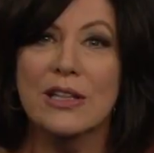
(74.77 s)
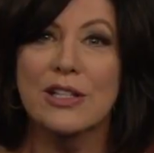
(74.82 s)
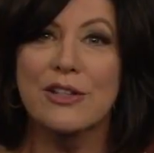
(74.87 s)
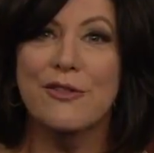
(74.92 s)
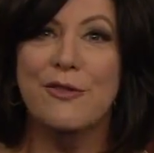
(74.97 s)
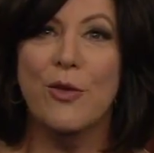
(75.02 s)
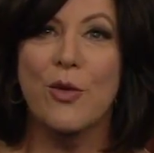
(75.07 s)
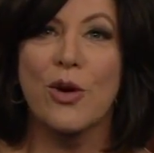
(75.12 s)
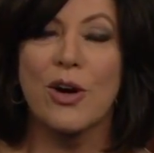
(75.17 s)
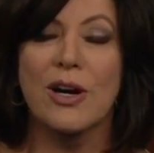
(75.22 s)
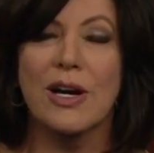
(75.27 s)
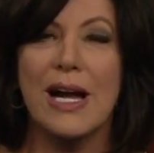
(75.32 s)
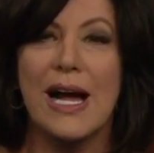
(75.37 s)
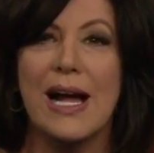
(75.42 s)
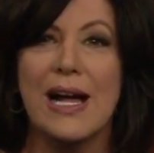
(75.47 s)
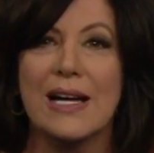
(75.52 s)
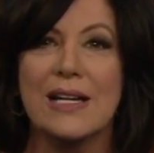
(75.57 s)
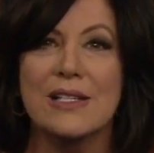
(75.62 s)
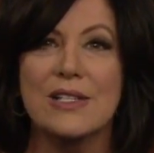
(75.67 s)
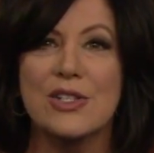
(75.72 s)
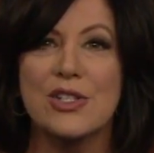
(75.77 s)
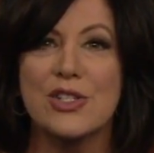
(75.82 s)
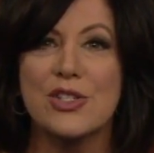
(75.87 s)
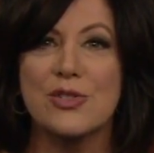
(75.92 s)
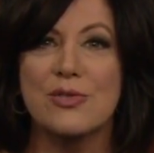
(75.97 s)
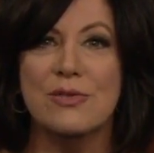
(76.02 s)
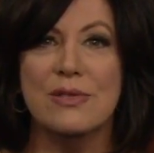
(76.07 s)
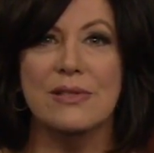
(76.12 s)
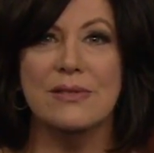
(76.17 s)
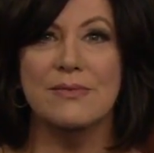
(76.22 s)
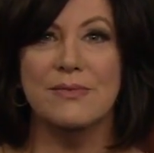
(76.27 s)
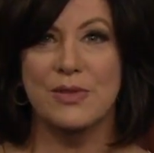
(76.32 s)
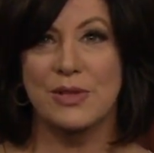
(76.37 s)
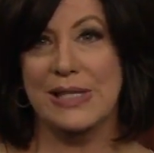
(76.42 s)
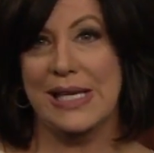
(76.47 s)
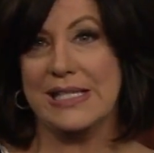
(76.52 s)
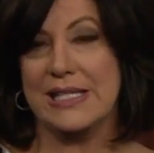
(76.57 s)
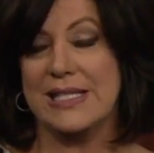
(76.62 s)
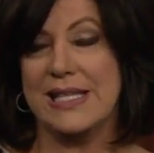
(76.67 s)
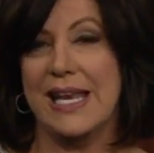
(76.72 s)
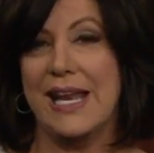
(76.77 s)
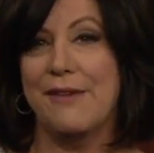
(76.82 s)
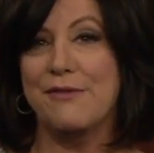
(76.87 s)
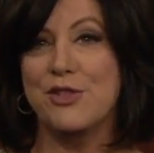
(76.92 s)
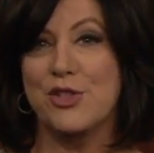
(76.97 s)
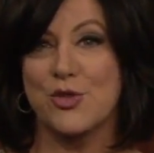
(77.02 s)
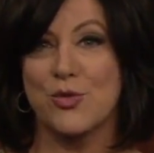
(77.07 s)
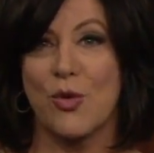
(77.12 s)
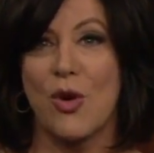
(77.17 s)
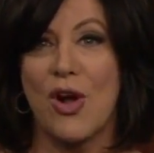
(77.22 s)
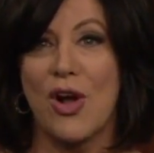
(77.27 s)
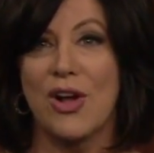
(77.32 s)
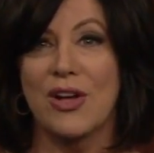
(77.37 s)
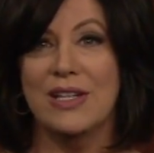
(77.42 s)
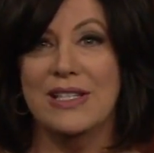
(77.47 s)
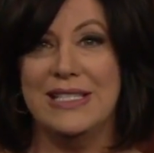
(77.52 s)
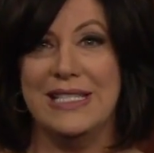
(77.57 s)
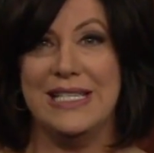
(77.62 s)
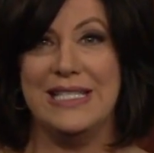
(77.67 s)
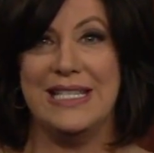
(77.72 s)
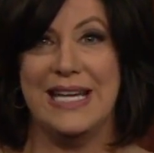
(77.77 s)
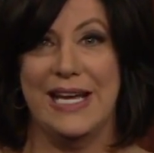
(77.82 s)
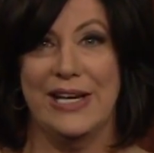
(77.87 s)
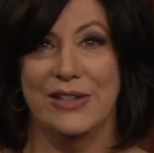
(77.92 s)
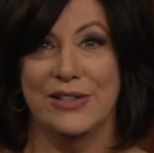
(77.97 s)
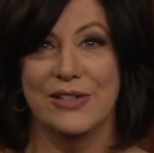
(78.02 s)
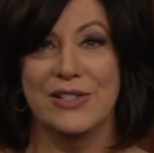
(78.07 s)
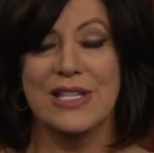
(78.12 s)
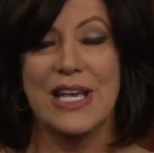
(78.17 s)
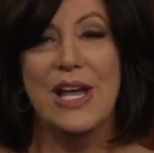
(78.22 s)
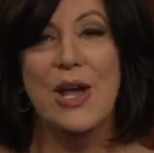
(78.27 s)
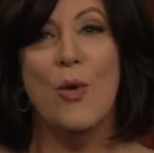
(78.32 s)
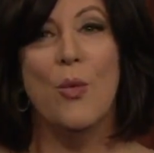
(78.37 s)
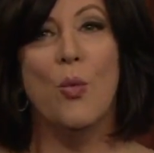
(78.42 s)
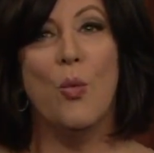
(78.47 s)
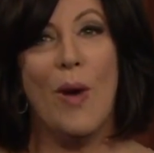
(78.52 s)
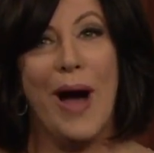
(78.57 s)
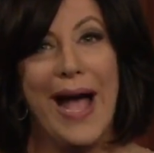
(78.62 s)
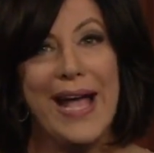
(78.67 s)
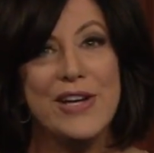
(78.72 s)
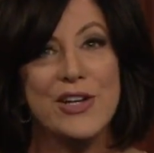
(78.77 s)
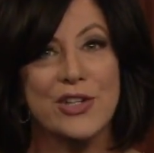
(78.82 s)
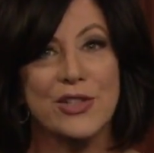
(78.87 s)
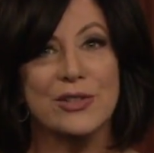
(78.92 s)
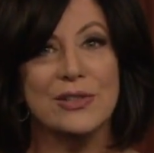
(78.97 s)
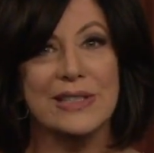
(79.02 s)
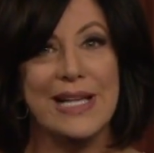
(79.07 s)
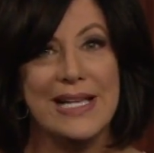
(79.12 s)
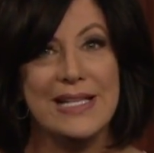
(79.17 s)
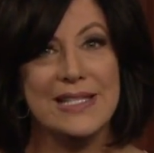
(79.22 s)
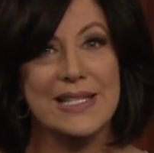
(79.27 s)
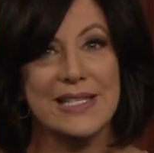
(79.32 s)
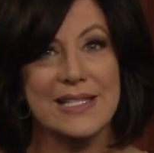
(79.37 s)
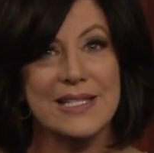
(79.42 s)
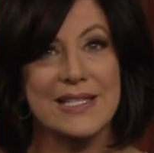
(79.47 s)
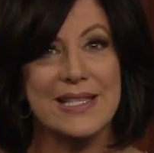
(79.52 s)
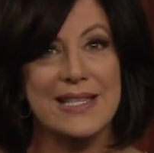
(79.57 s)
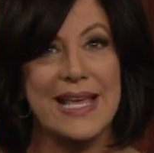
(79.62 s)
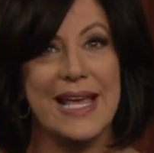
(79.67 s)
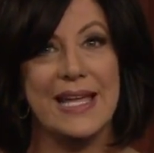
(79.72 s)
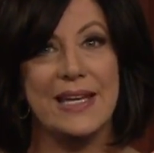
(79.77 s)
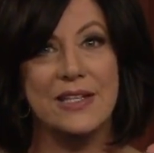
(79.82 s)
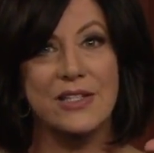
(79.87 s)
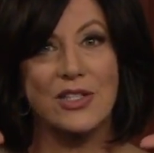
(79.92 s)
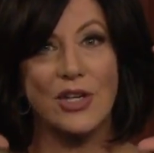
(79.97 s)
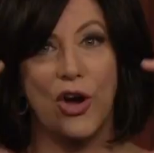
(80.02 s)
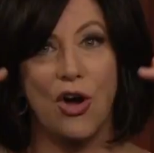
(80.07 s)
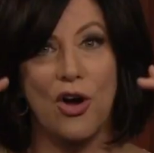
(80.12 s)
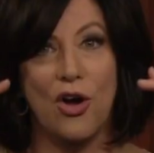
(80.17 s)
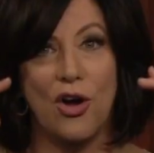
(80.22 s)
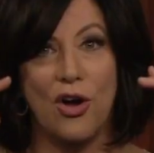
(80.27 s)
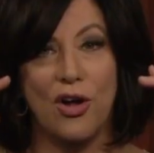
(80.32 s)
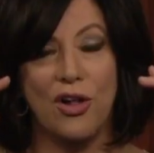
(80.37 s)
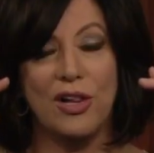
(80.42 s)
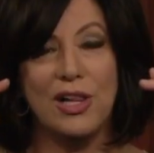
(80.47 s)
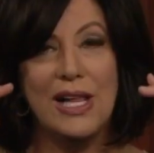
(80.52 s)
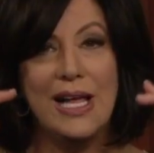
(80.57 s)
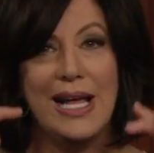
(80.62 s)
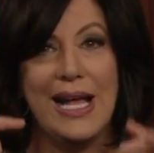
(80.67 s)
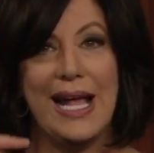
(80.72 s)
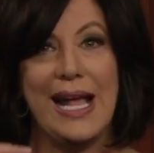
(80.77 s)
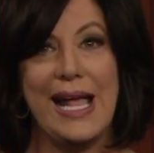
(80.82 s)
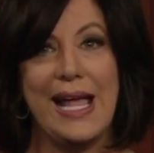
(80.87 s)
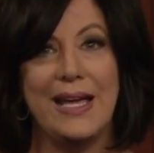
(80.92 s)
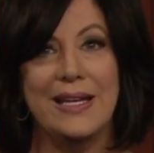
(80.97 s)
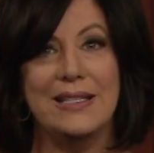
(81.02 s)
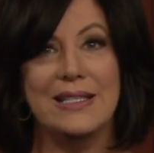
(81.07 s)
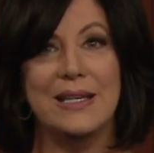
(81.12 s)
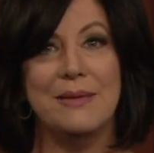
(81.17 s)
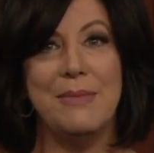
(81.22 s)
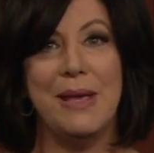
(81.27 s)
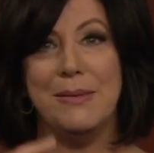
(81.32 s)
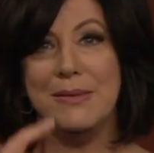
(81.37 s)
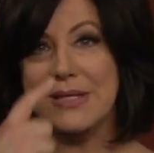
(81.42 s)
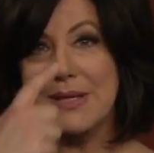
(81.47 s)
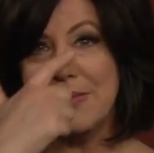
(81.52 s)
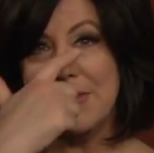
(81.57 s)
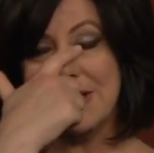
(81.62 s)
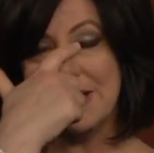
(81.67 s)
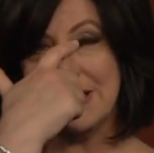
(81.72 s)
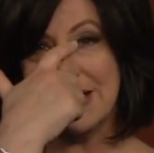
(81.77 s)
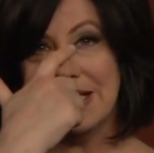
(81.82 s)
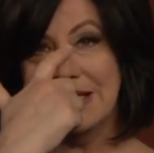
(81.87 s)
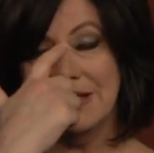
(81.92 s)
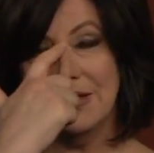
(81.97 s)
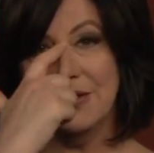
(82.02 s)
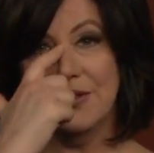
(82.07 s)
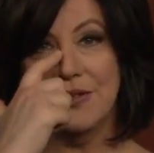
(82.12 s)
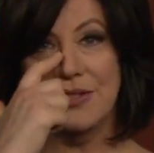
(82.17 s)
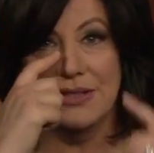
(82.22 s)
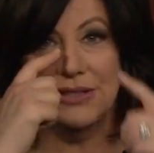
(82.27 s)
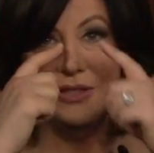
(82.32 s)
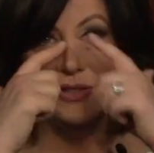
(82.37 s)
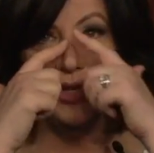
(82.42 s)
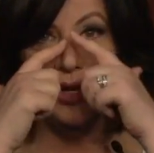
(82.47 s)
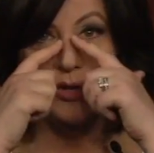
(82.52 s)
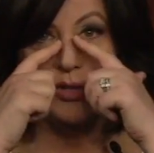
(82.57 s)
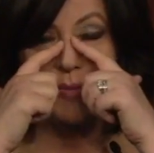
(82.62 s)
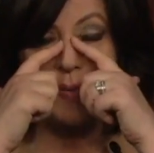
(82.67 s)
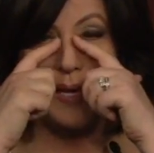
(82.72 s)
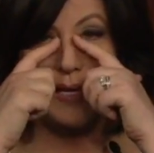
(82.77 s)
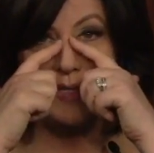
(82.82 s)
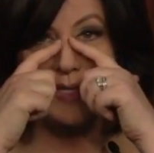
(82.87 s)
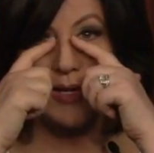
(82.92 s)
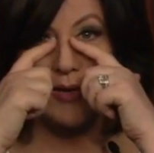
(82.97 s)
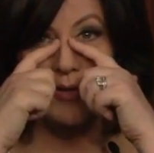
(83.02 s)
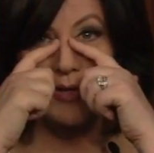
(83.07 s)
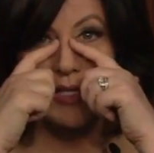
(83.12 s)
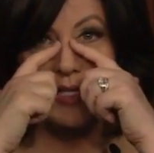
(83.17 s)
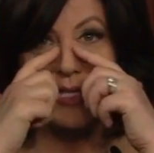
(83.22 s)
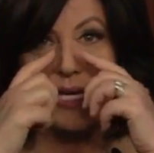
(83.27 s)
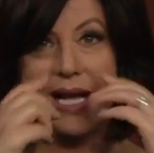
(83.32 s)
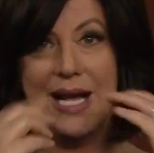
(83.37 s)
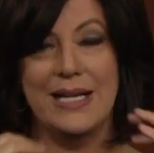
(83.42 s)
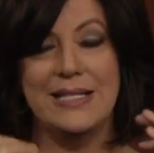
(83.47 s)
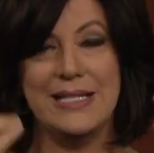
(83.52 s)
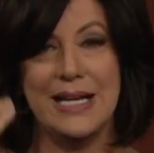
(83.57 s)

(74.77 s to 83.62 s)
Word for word: look for uh, glasses that have strong details, wider lenses than tall, and uh, maybe something that's got a little the little nose pads there on the side oh.